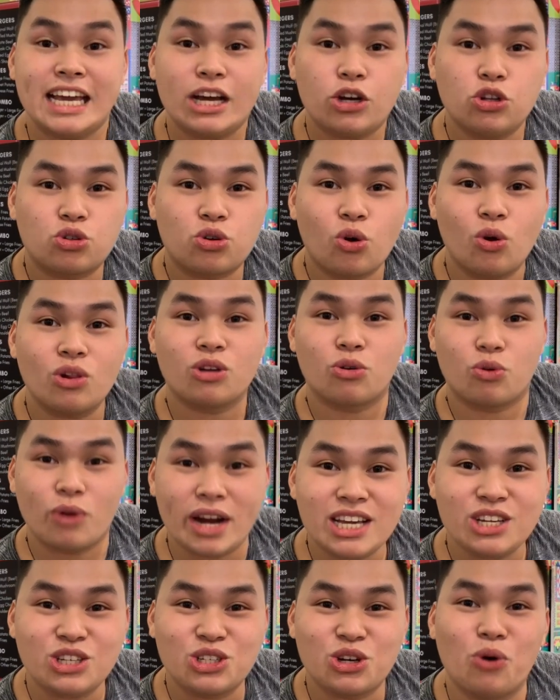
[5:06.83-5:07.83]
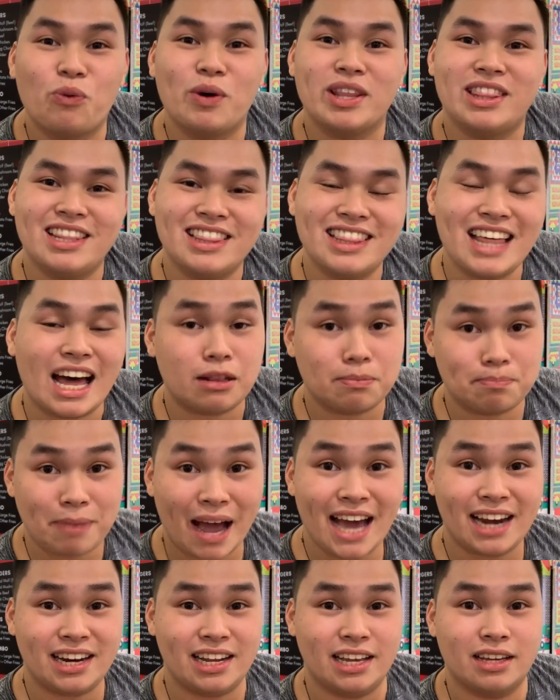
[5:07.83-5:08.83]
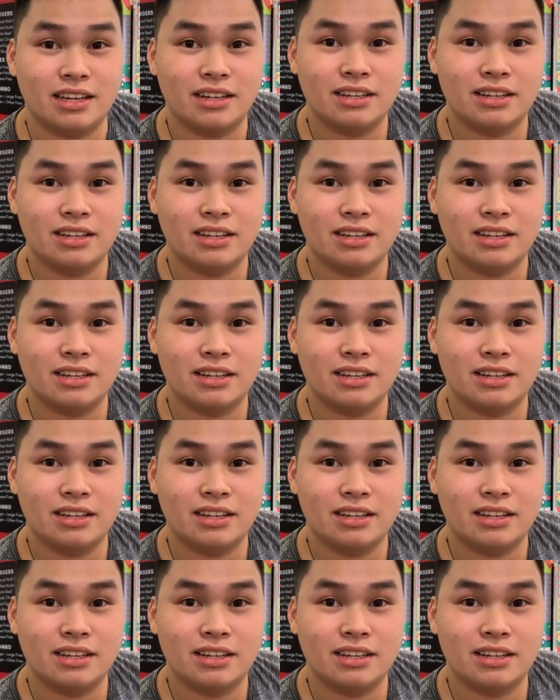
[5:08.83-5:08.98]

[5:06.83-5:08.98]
control the ratio within that patty.